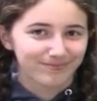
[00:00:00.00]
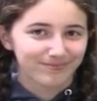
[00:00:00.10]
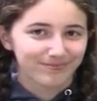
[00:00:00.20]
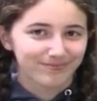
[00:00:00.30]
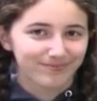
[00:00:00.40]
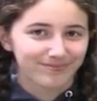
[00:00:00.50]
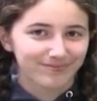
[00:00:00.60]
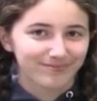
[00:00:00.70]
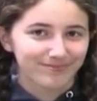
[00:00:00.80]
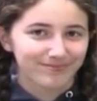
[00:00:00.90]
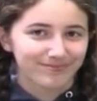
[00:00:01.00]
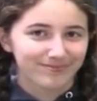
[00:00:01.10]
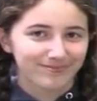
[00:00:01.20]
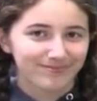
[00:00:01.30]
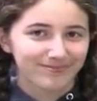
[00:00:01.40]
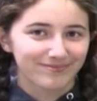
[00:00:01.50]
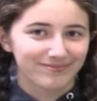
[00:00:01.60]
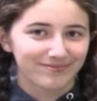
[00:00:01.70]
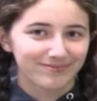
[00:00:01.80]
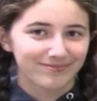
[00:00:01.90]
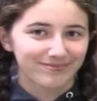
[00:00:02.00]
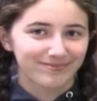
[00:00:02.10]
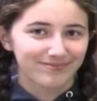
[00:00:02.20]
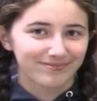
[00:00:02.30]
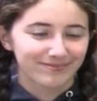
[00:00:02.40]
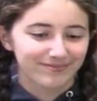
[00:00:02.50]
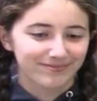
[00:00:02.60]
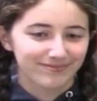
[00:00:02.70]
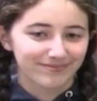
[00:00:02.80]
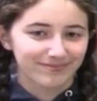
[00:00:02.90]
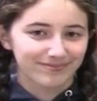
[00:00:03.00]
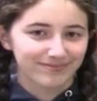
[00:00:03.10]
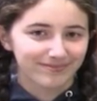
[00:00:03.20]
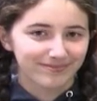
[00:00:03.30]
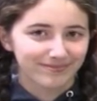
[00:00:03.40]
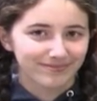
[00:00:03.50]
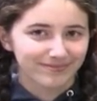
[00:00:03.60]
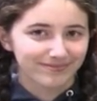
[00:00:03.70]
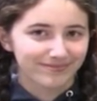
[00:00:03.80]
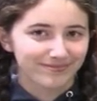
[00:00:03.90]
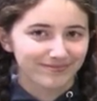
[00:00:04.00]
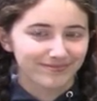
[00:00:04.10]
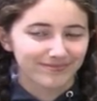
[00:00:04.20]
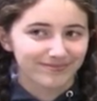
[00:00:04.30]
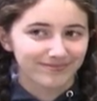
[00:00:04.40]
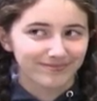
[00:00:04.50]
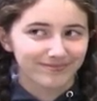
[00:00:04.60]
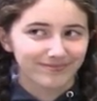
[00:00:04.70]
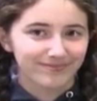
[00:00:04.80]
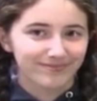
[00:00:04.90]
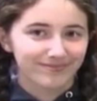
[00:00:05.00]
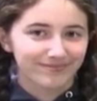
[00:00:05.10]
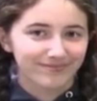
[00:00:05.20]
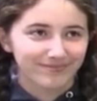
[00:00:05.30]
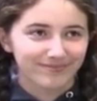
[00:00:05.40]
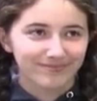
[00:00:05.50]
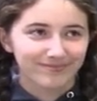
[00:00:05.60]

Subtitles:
(not speaking)